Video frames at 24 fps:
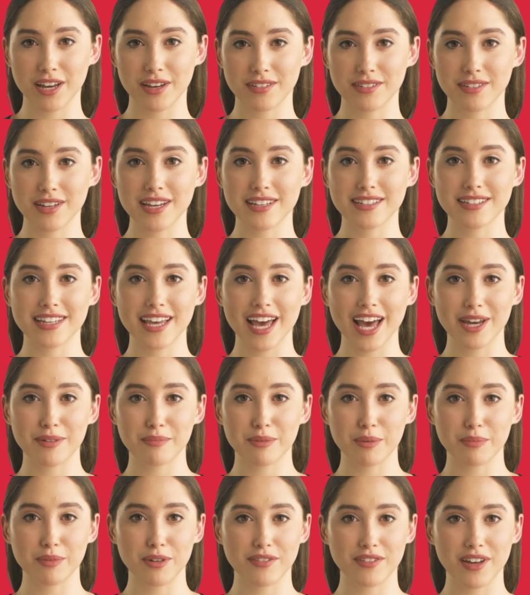this guide
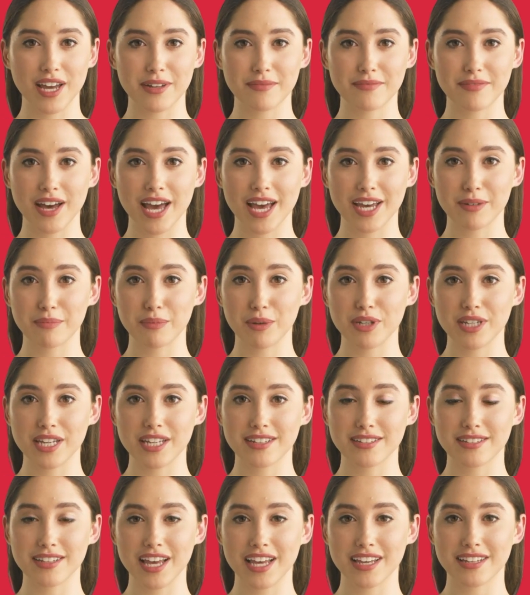will provide valuable
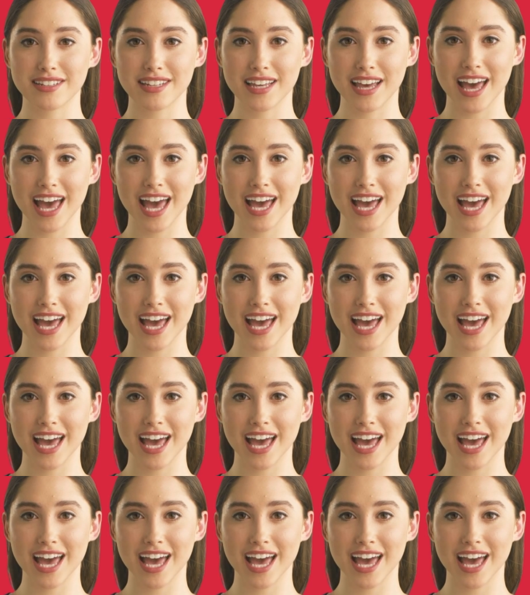insights